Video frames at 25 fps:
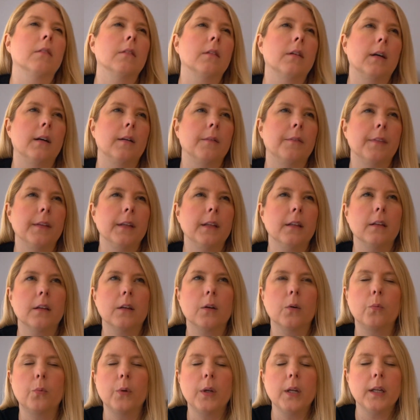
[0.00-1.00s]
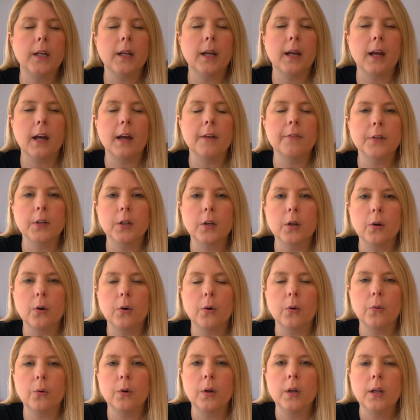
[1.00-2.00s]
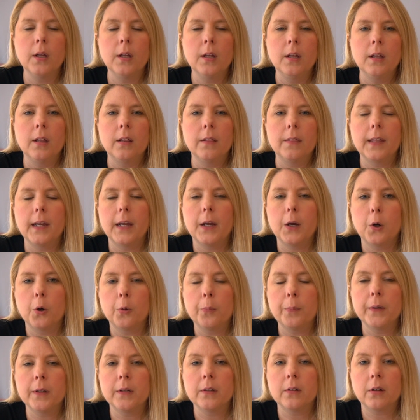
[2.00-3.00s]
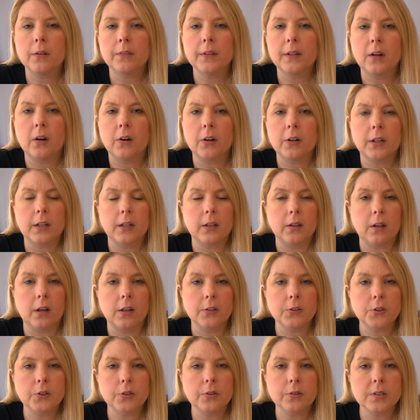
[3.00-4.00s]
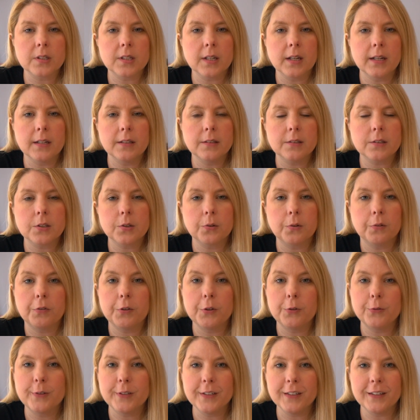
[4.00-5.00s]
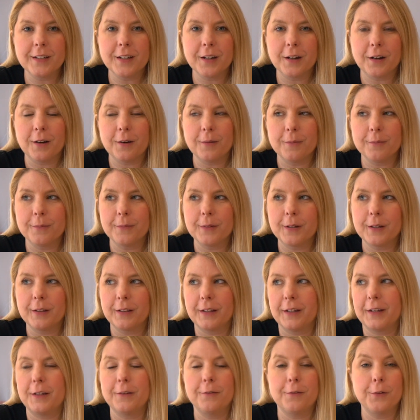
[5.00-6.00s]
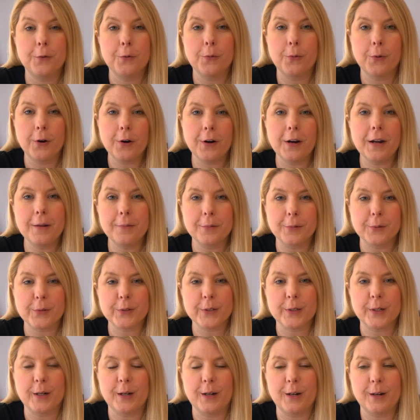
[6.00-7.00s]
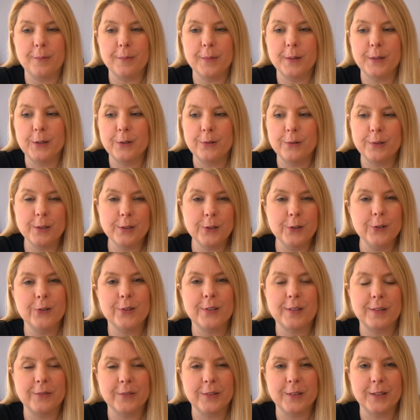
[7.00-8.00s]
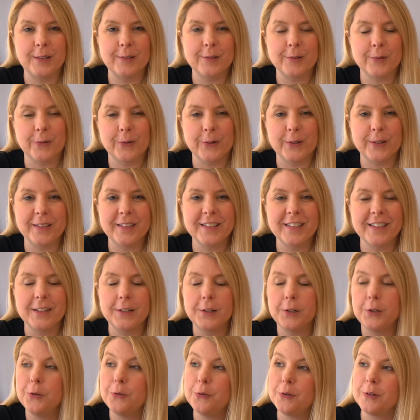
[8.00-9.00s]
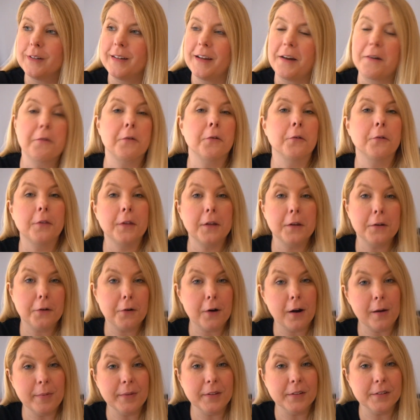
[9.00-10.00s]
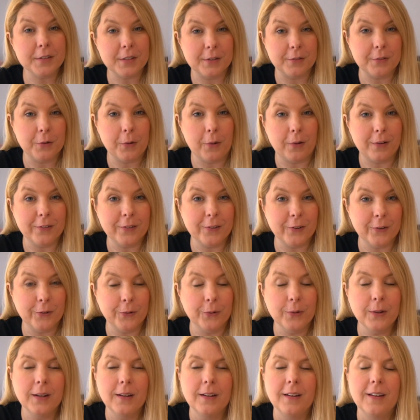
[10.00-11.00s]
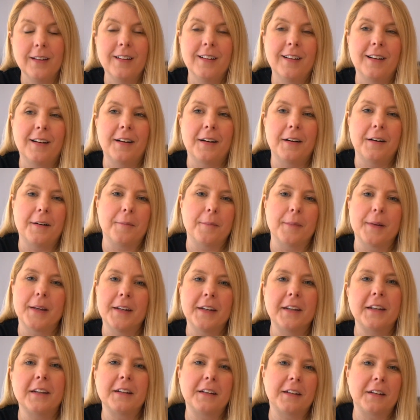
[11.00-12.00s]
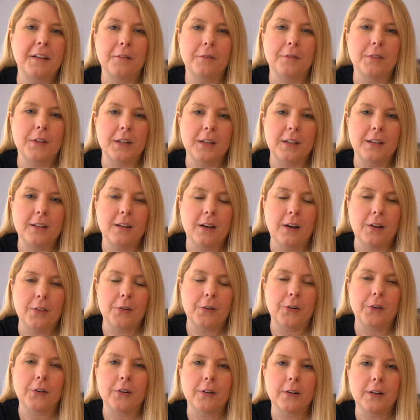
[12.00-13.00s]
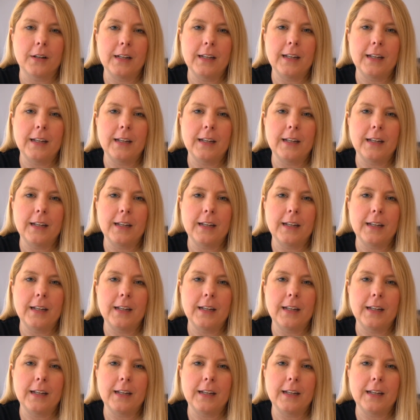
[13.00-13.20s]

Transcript: I think like a week and a half ago, they opened all the archaeological sites. So if you did come, like if you were able to come and you did your 7 days quarantine, you could now go to the Acropolis if you want to, any of the other